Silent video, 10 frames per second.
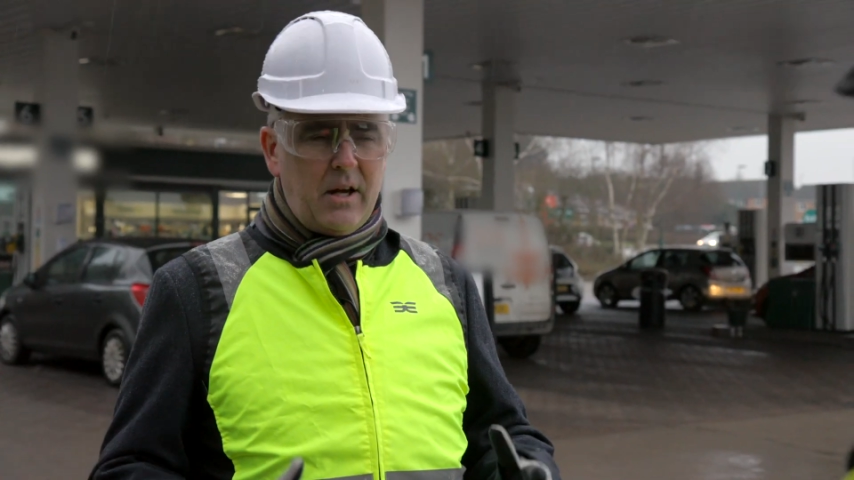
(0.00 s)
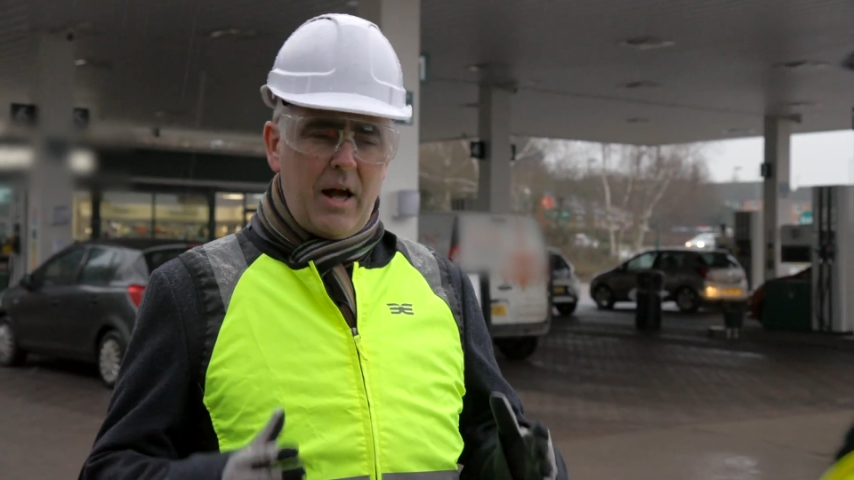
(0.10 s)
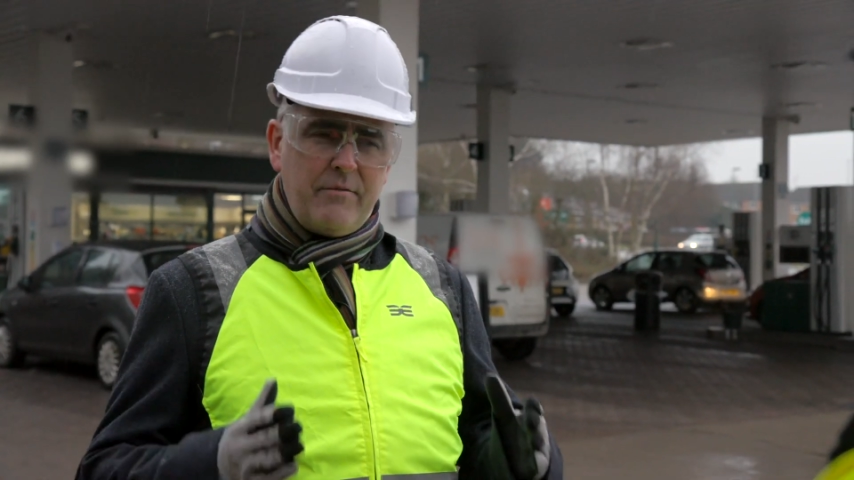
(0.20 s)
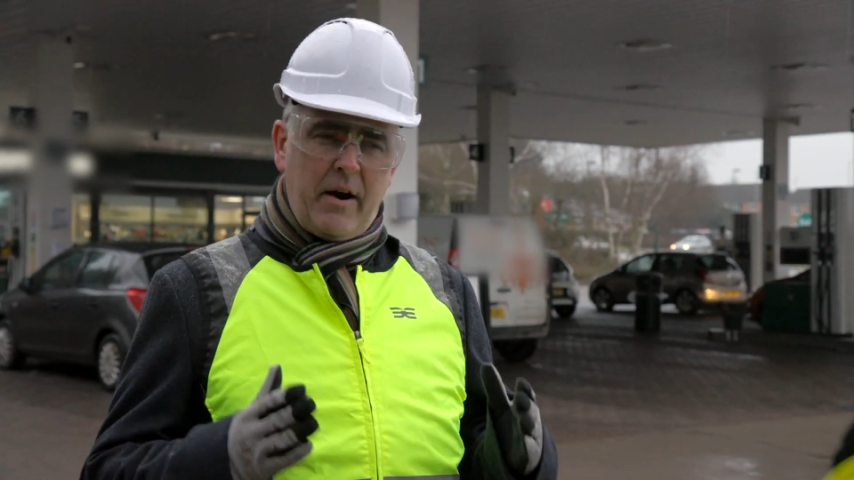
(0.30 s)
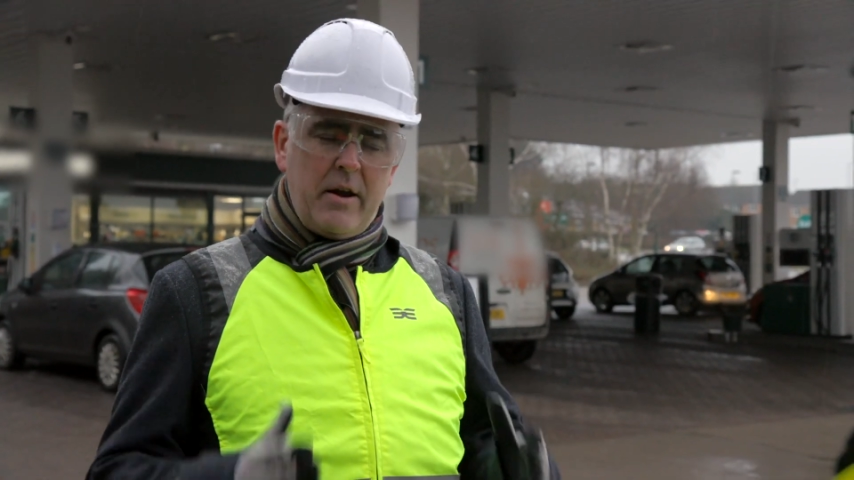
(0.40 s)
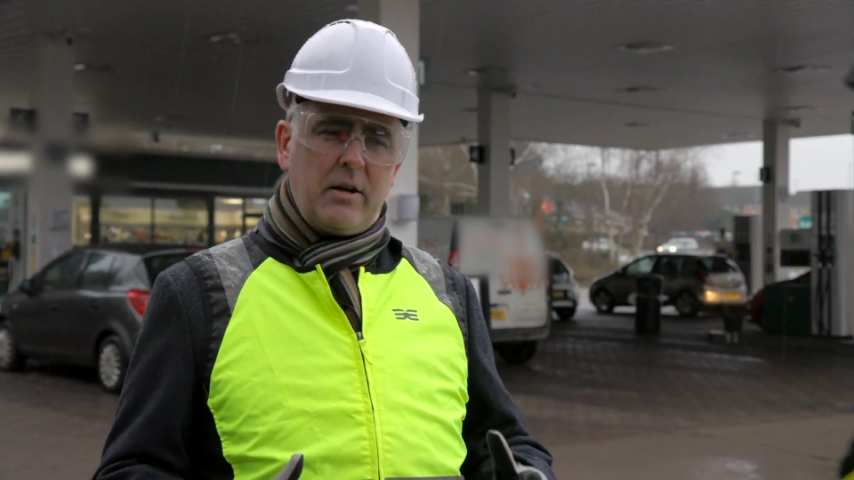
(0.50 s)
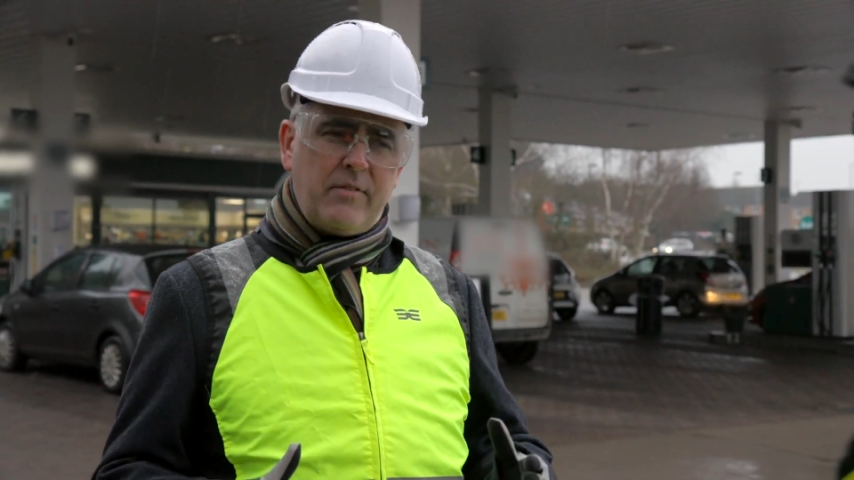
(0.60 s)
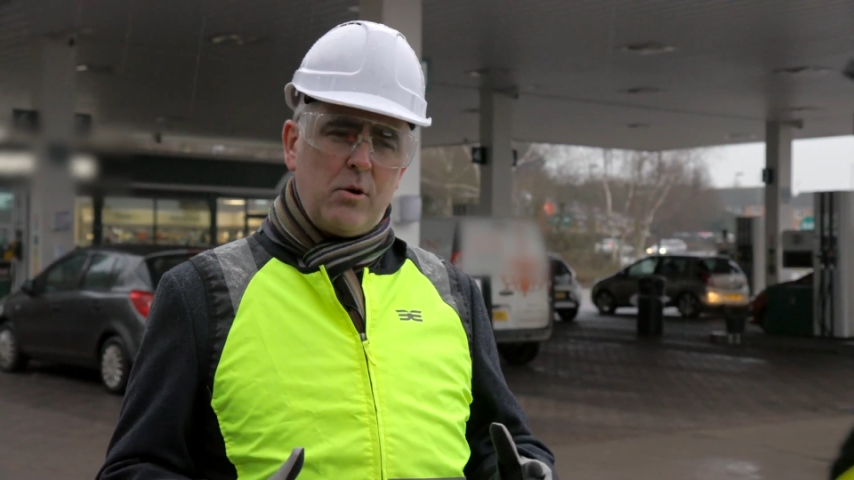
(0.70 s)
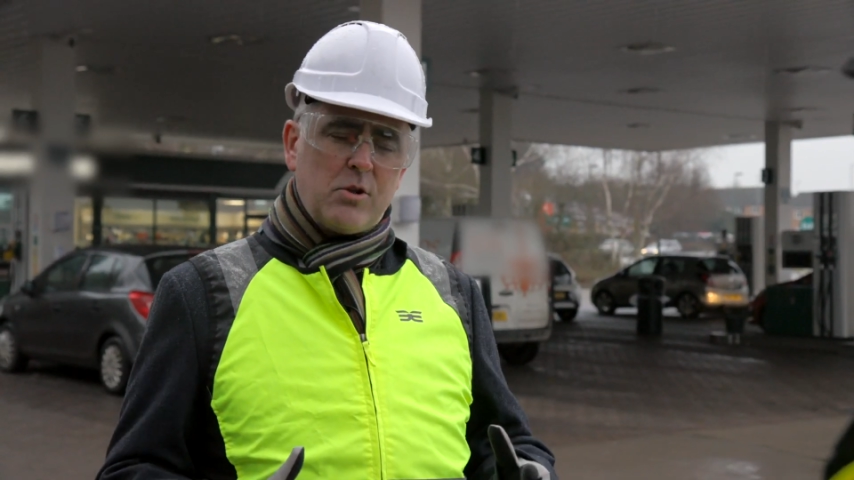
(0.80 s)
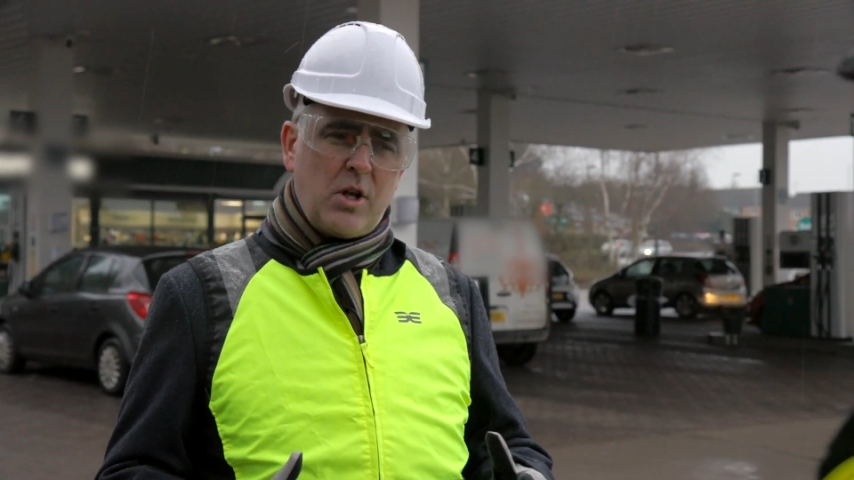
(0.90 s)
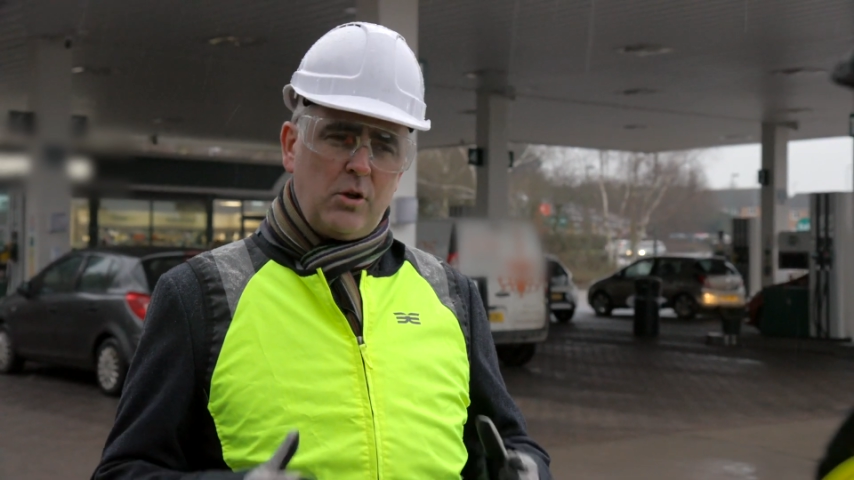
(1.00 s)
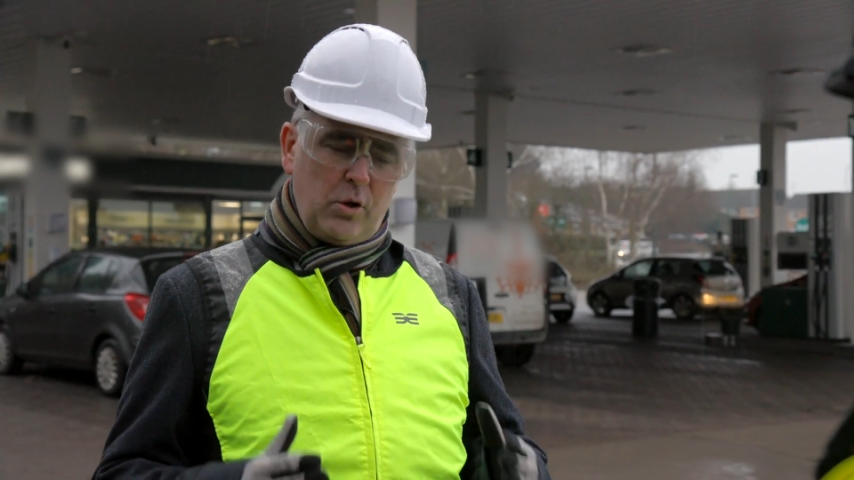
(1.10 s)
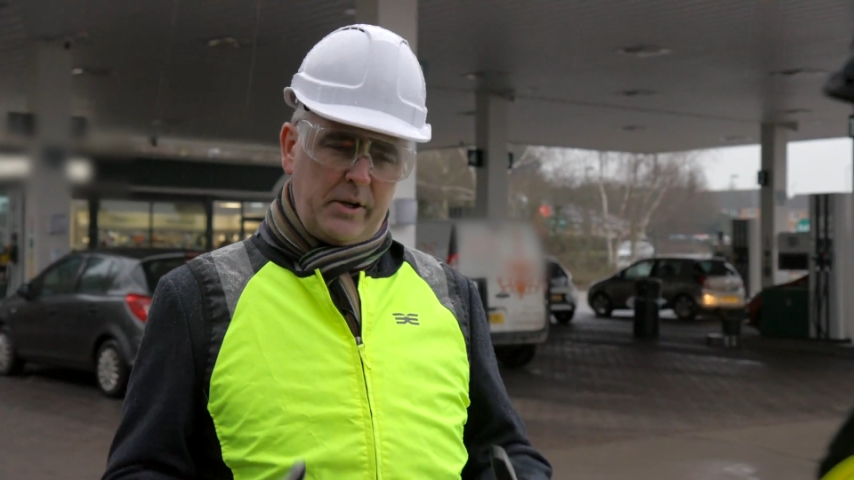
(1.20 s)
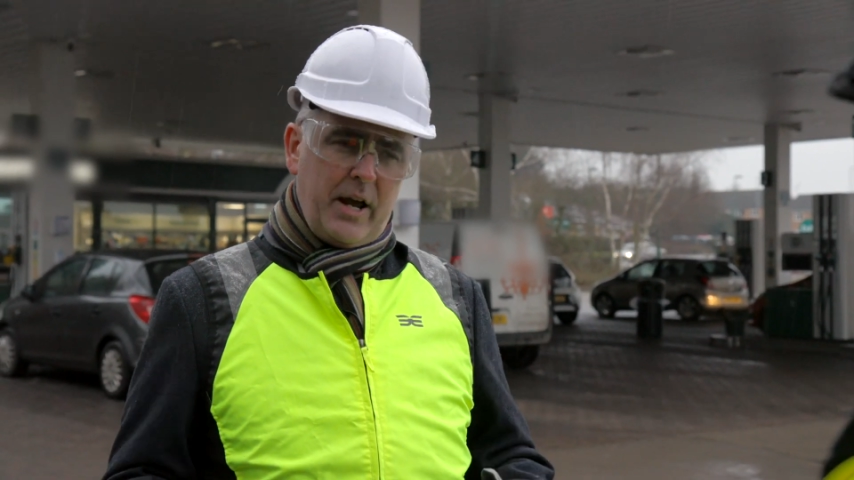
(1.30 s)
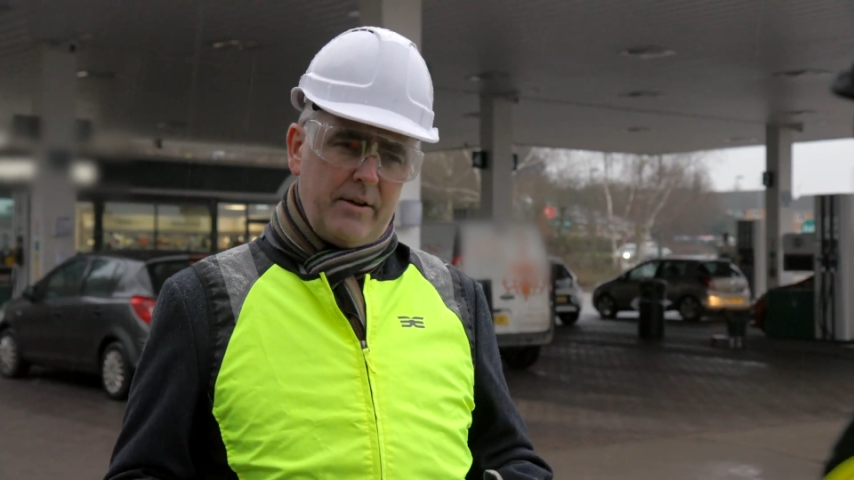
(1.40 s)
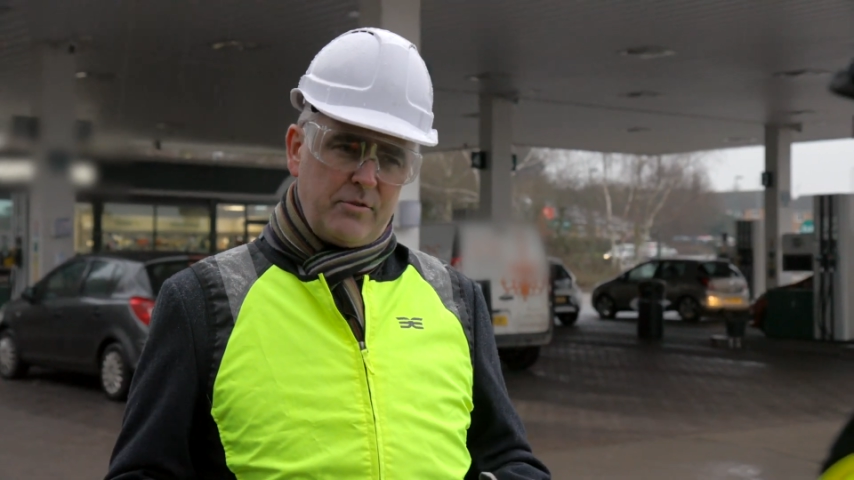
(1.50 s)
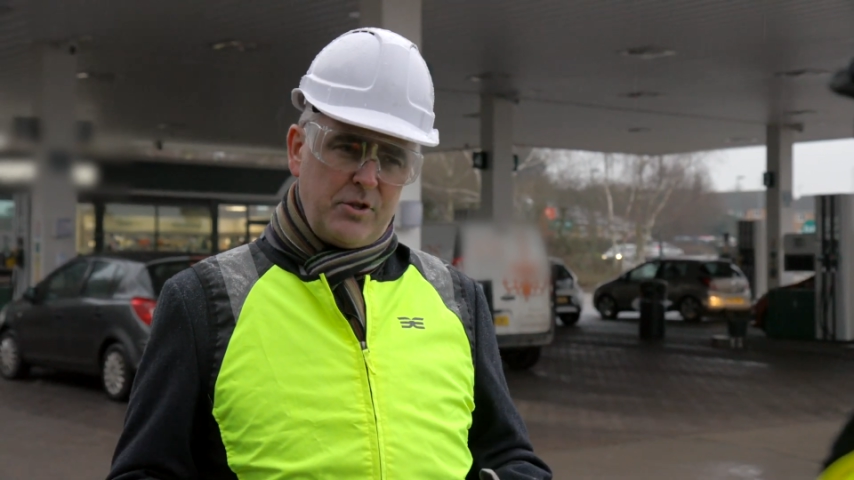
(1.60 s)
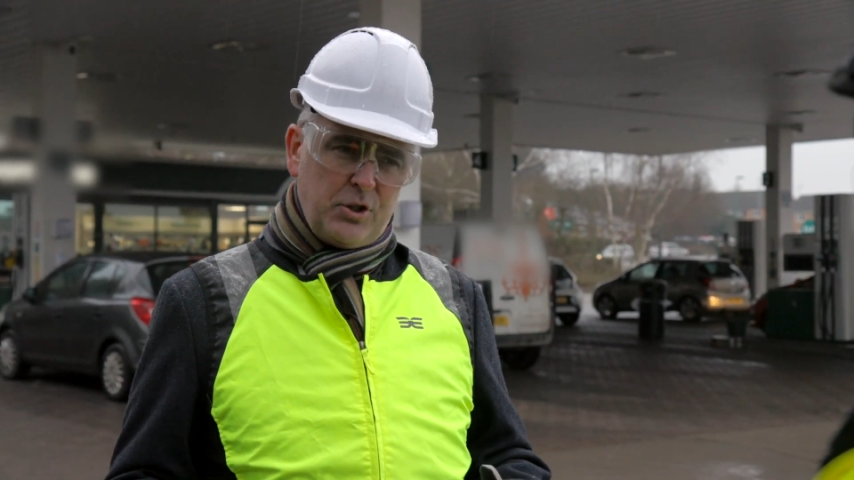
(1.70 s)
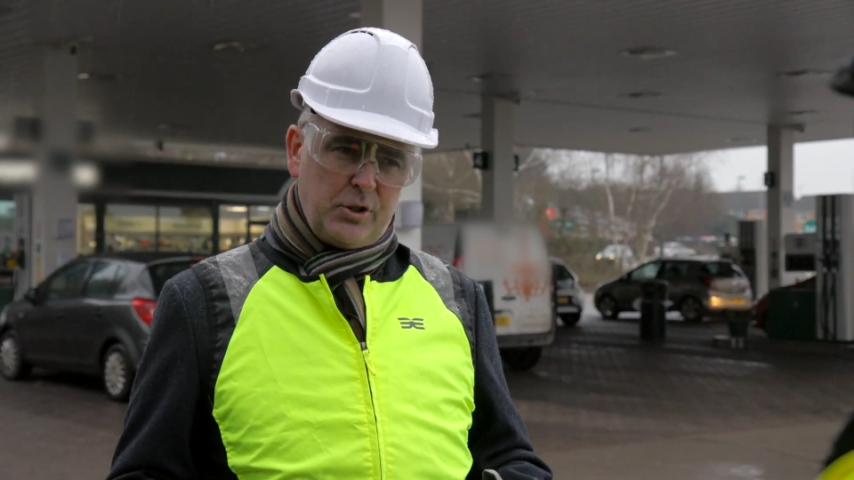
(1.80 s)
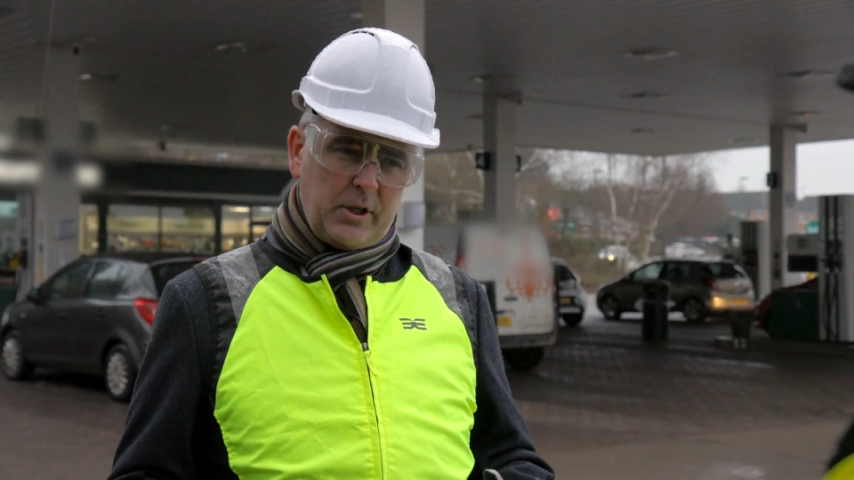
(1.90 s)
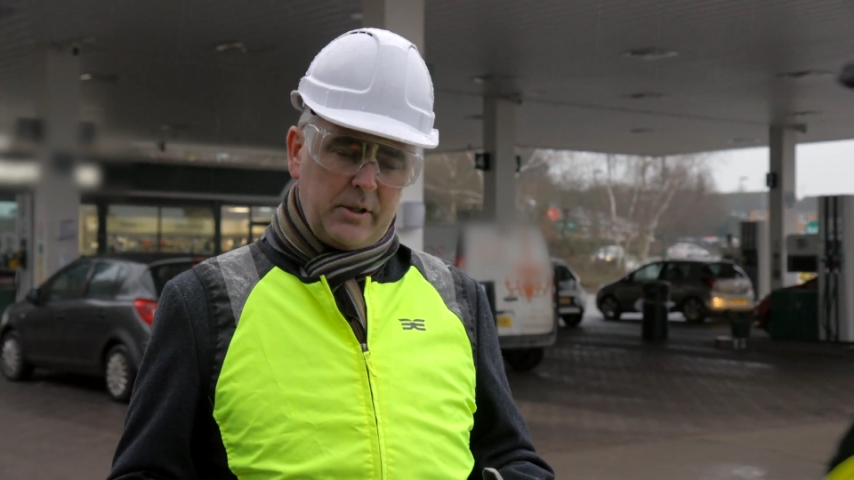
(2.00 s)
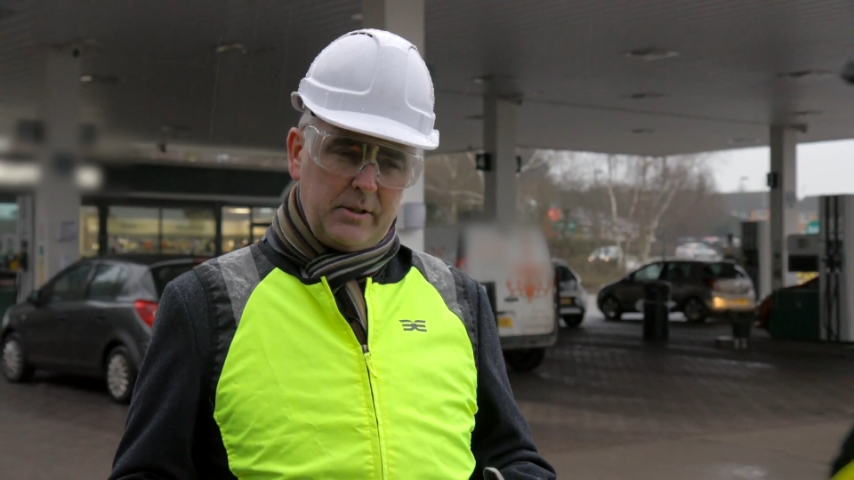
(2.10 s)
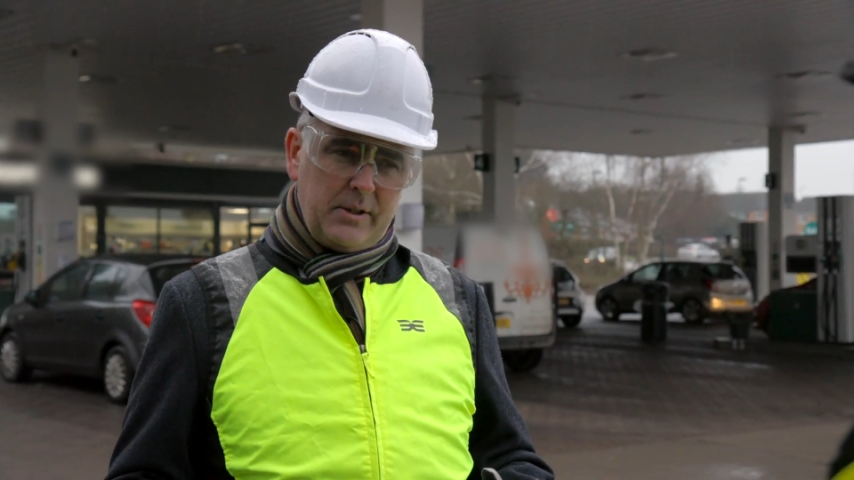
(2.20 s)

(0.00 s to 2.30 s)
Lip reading: and very focused on looking after each other